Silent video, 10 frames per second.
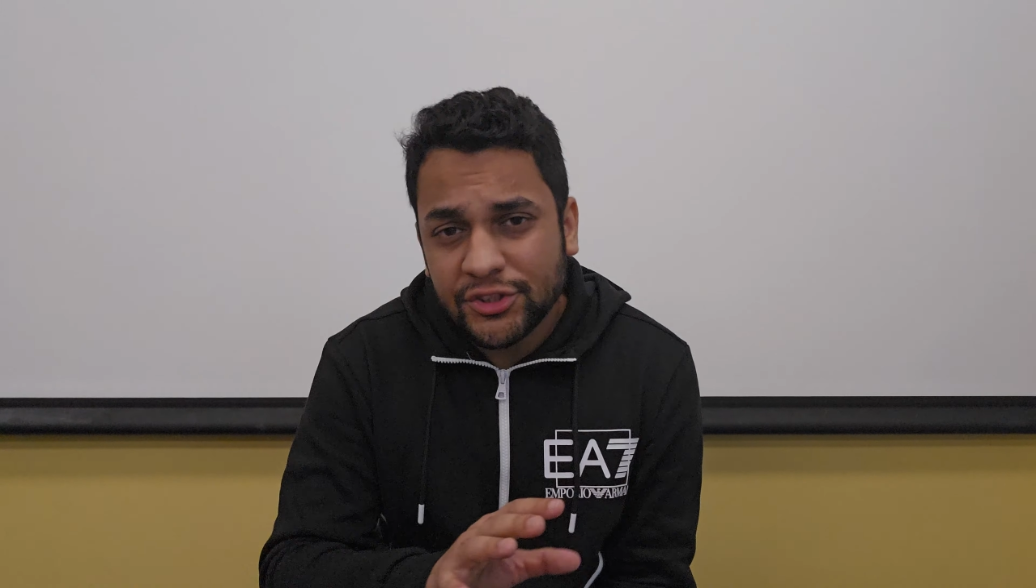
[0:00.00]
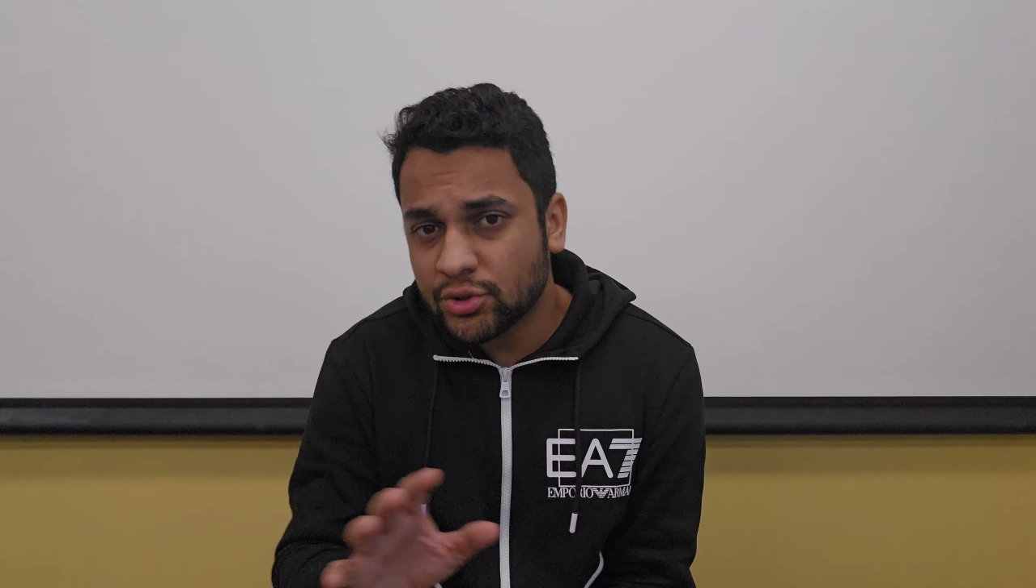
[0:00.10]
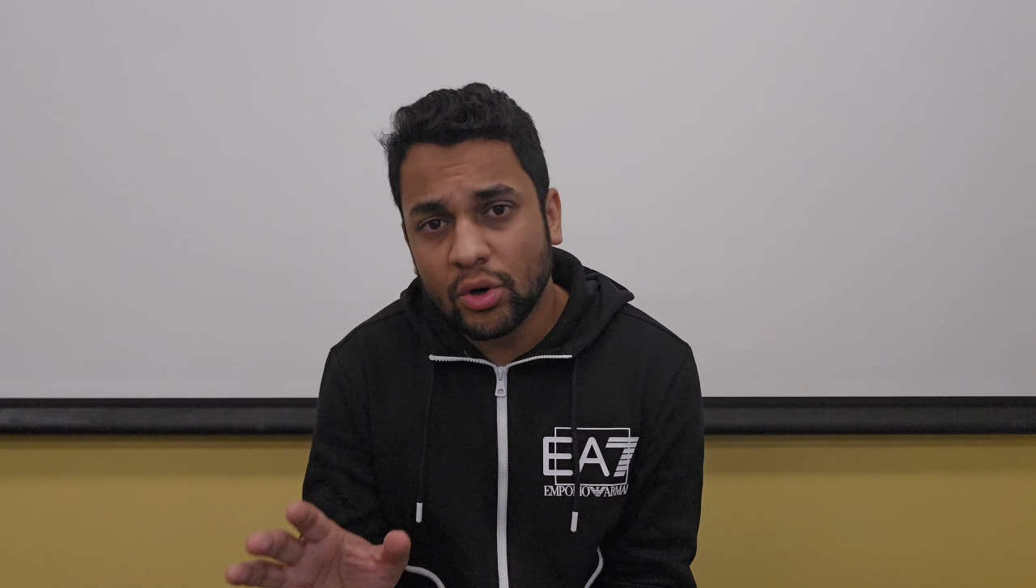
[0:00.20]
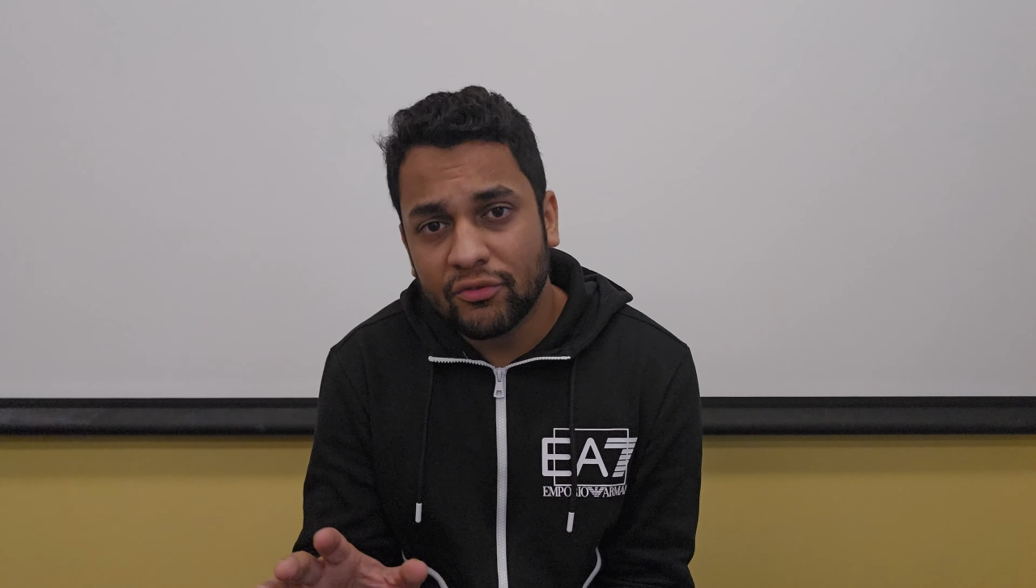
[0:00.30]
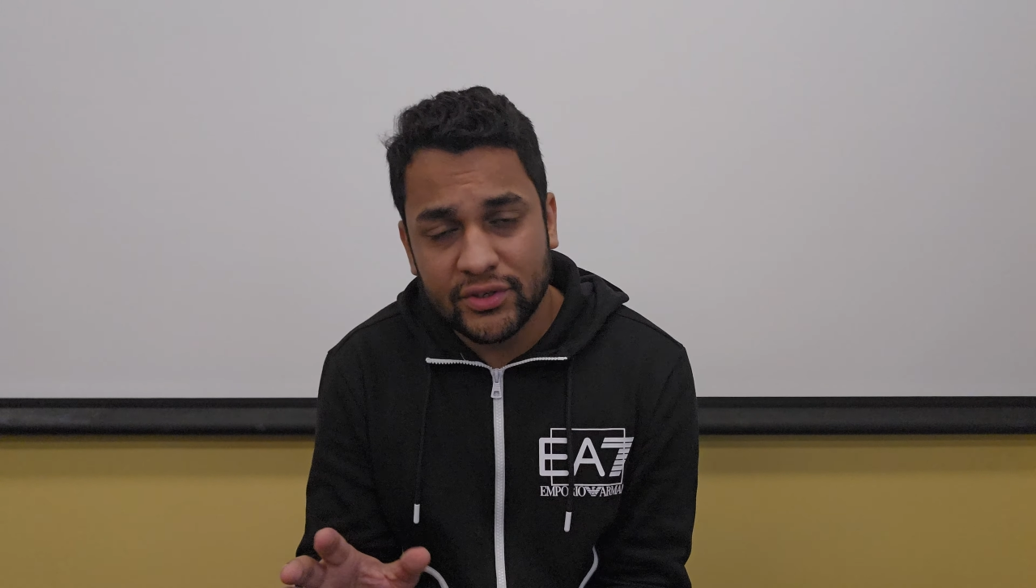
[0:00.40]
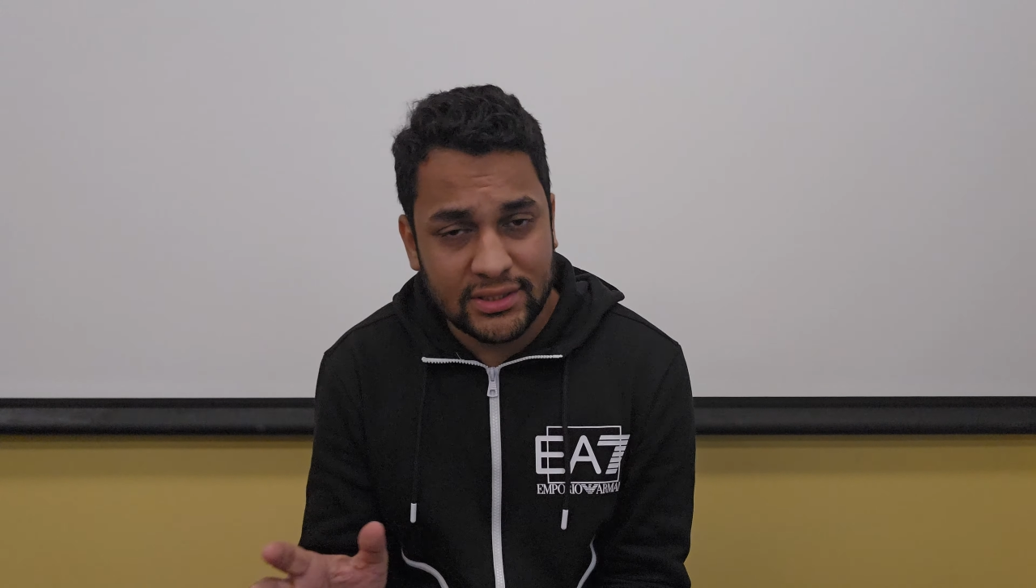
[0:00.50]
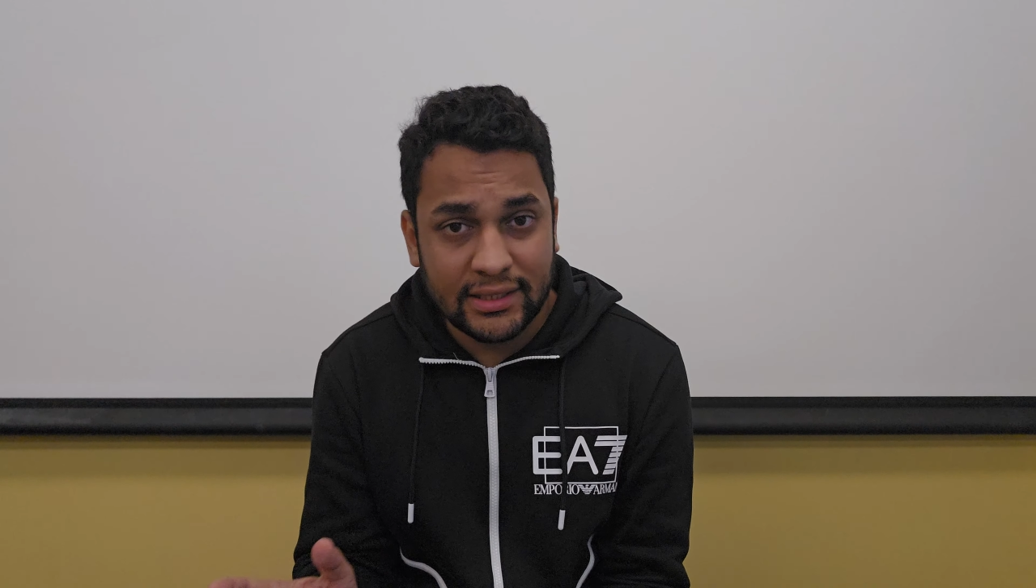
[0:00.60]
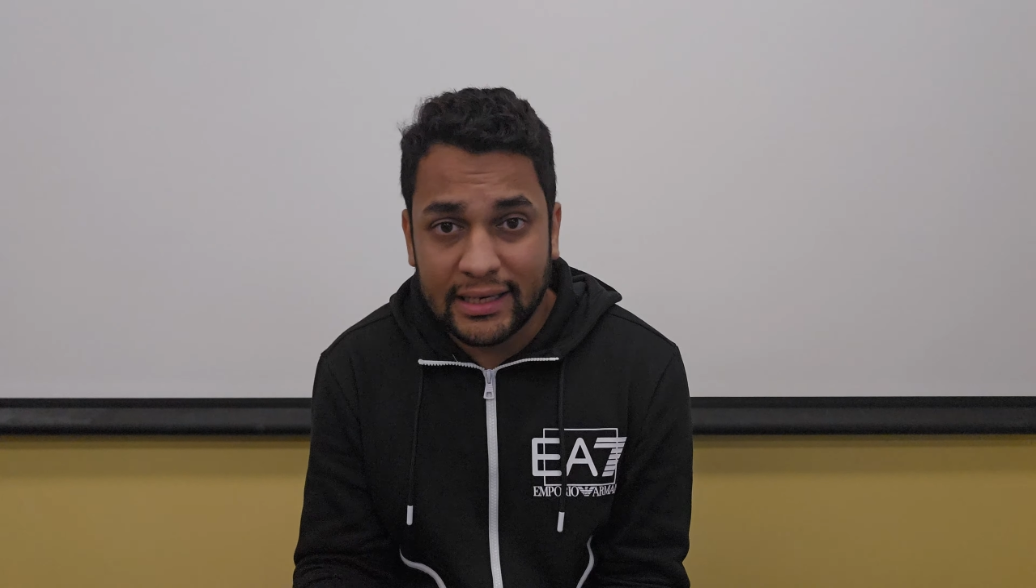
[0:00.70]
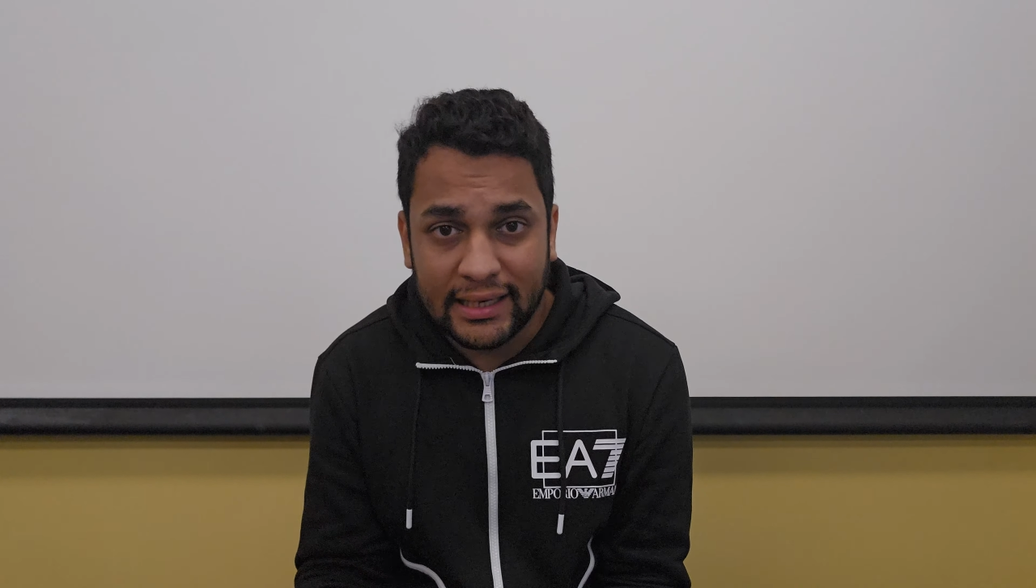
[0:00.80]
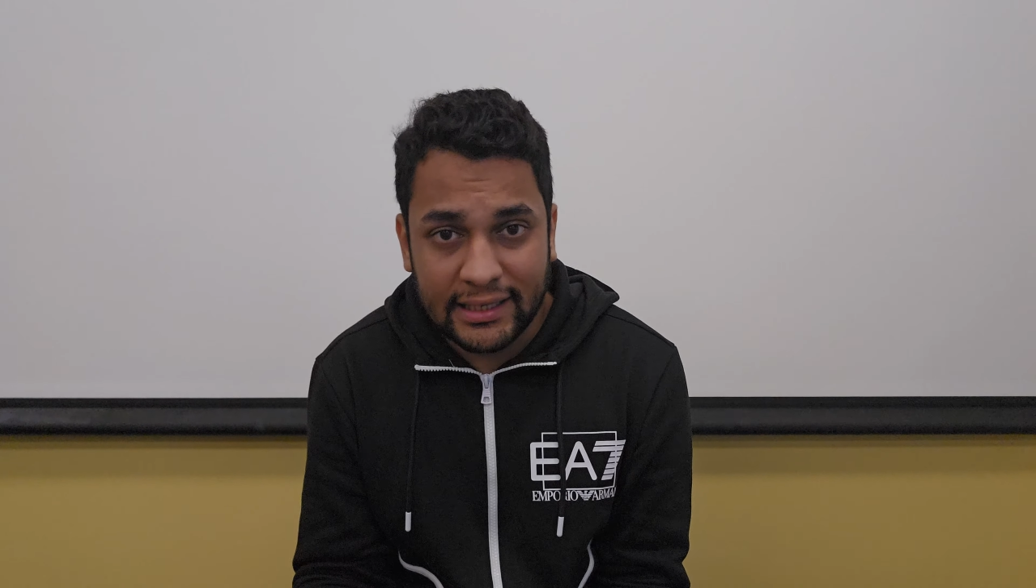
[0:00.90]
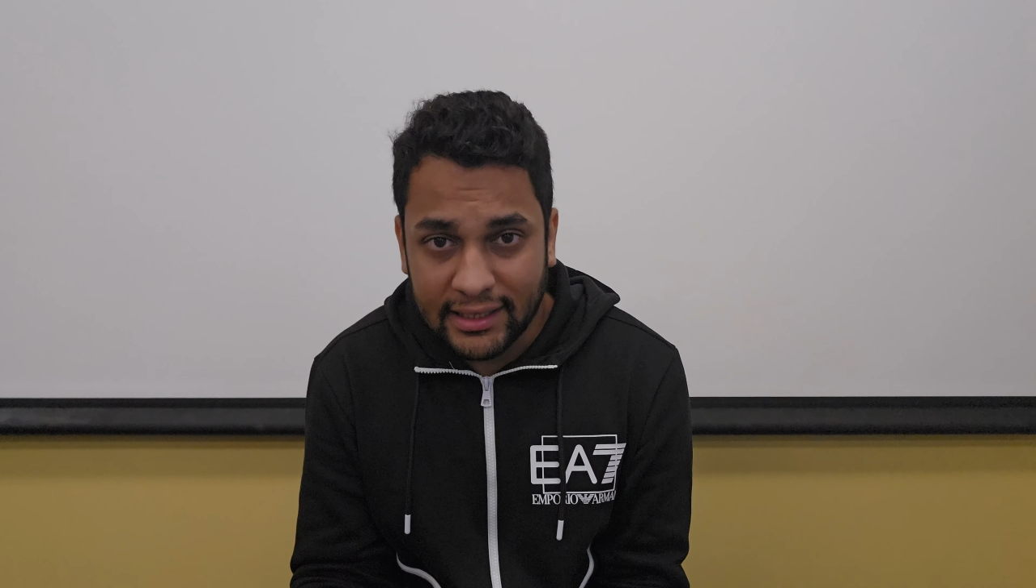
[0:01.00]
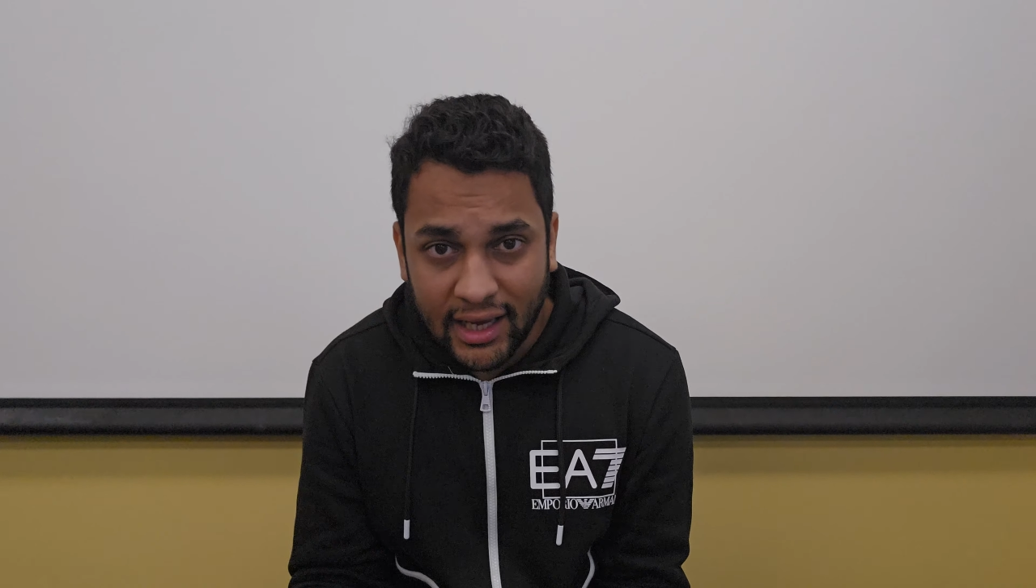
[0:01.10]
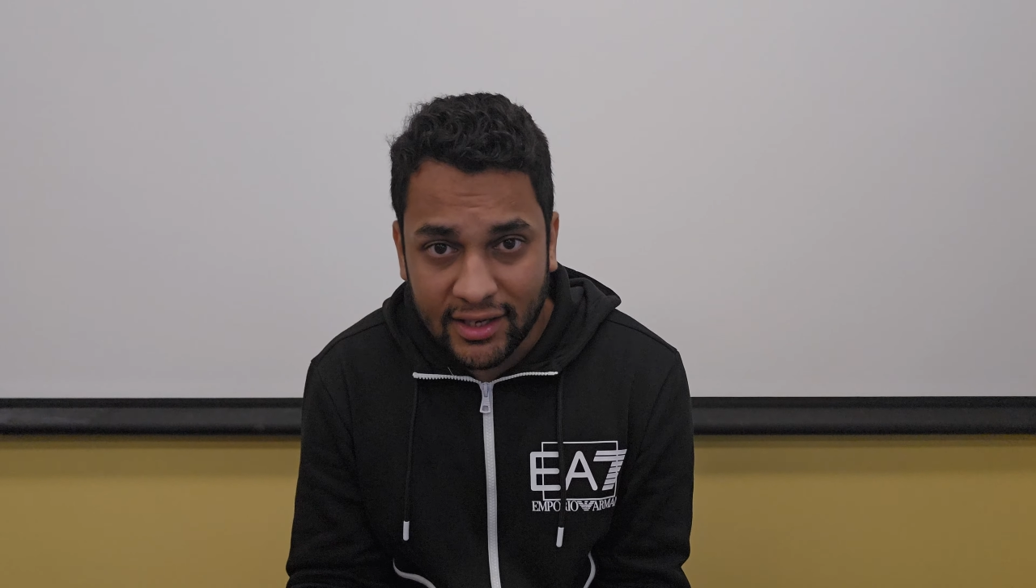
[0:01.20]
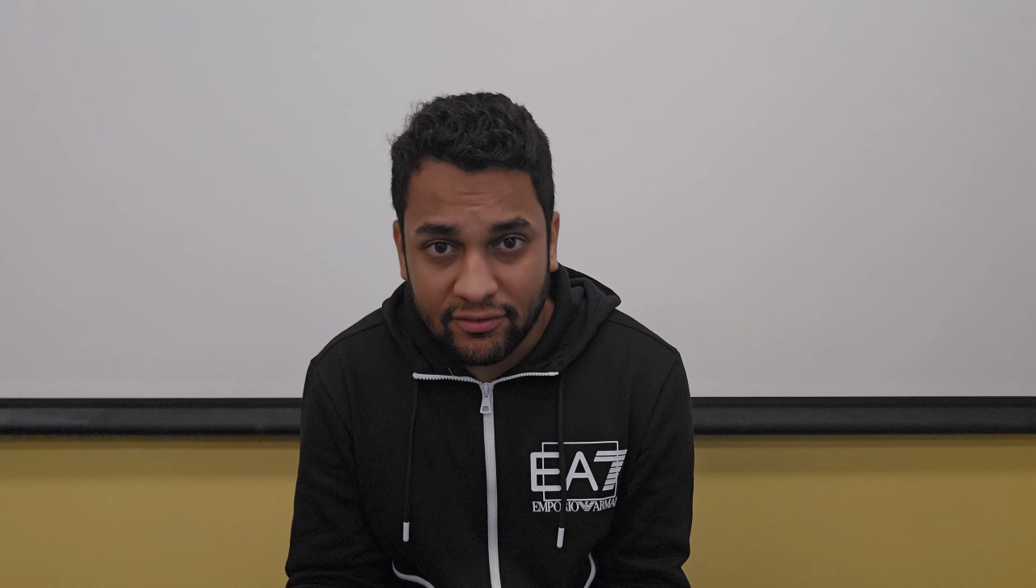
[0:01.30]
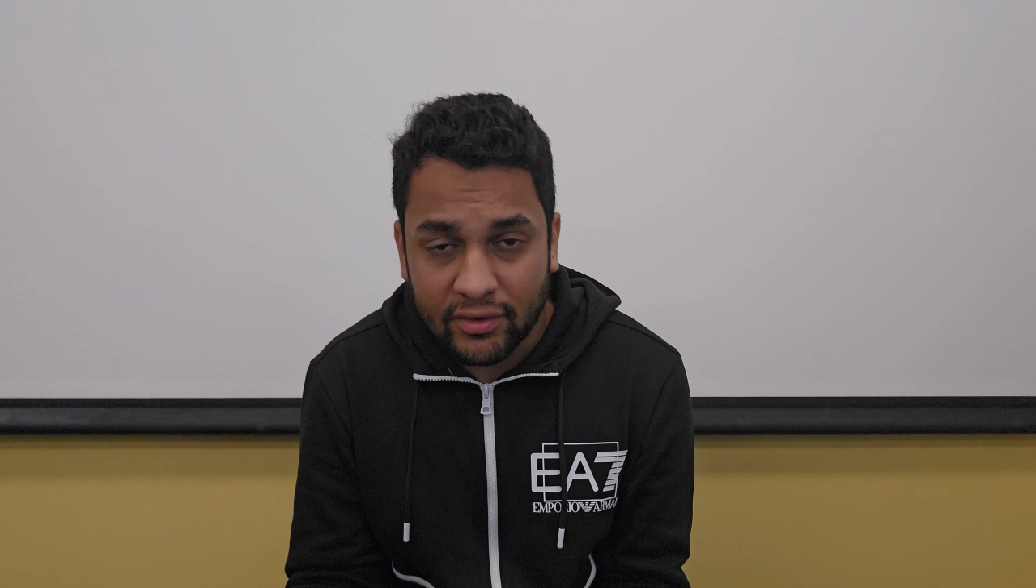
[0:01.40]
so obvious in daily
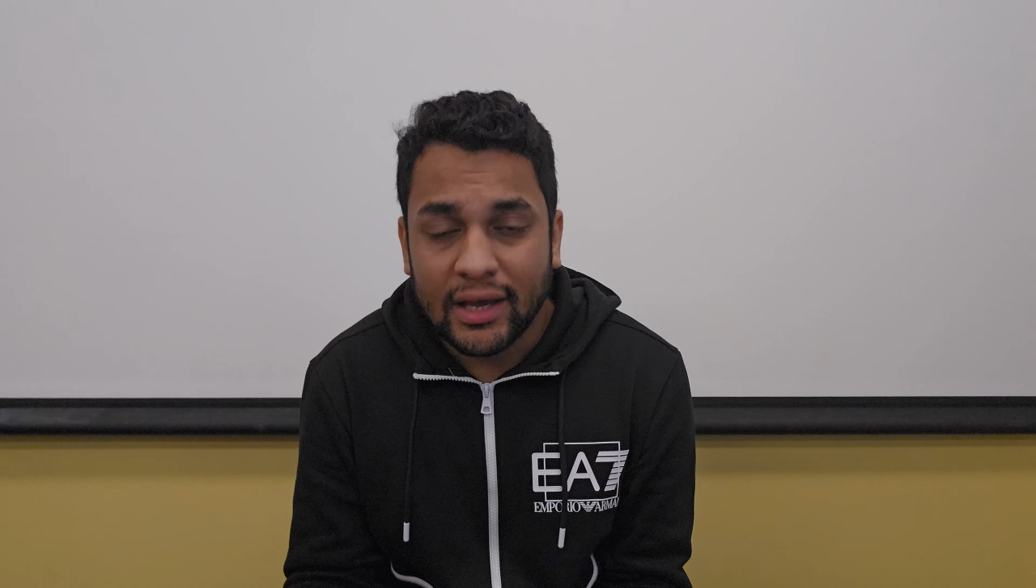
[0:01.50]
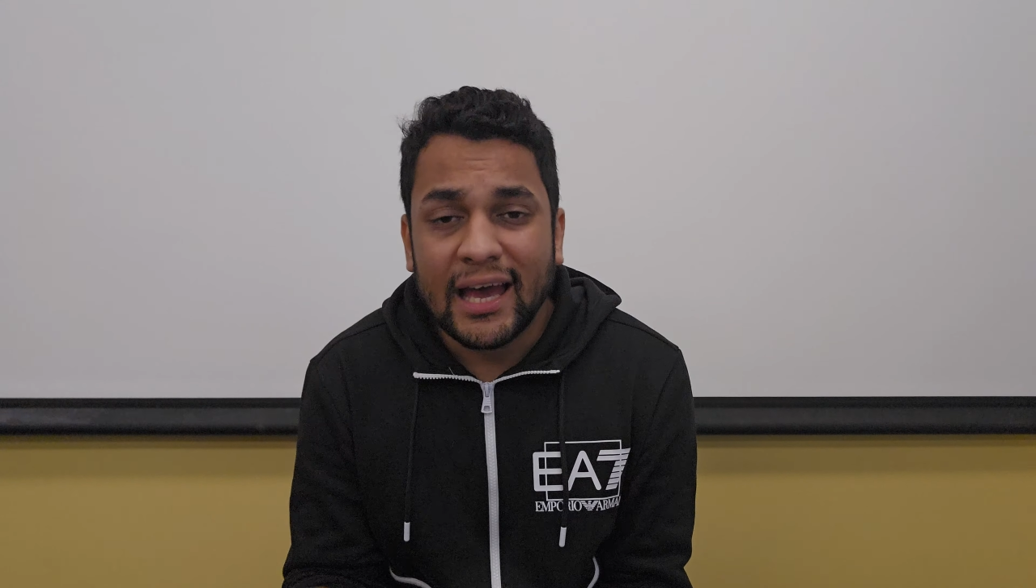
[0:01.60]
life,